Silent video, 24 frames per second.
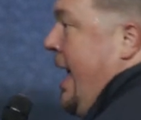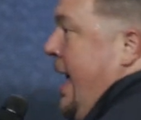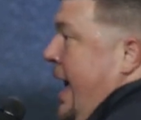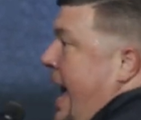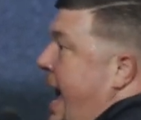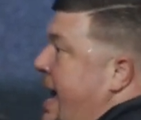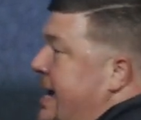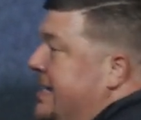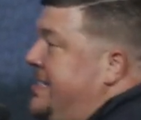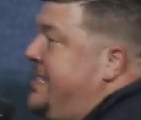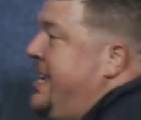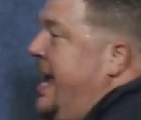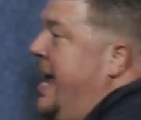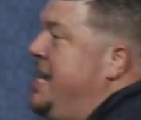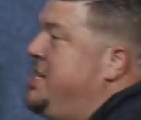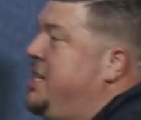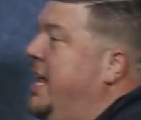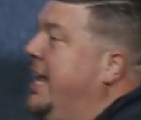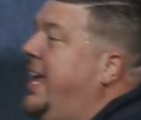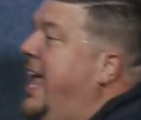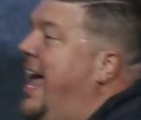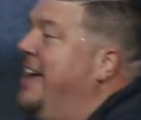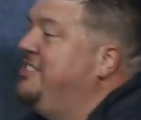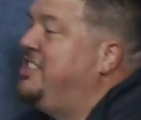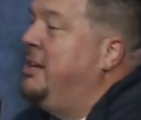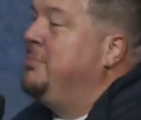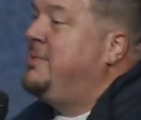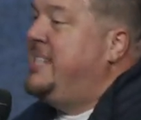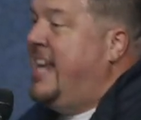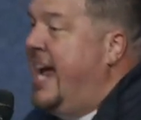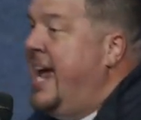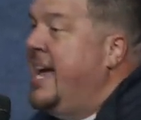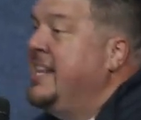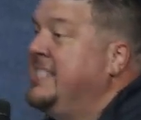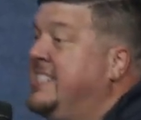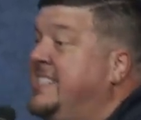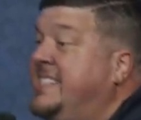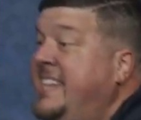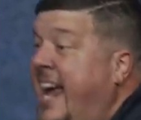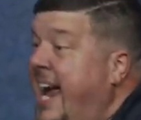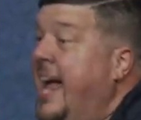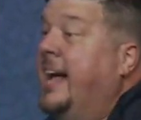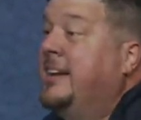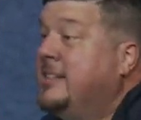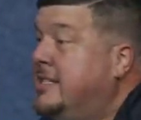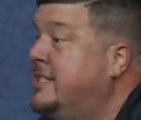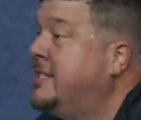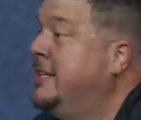He essentially gives him 10
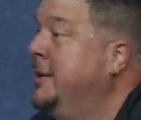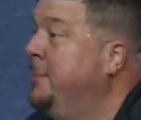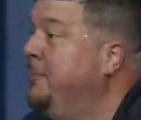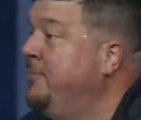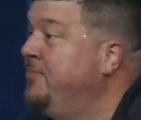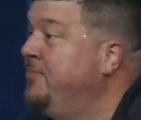cents.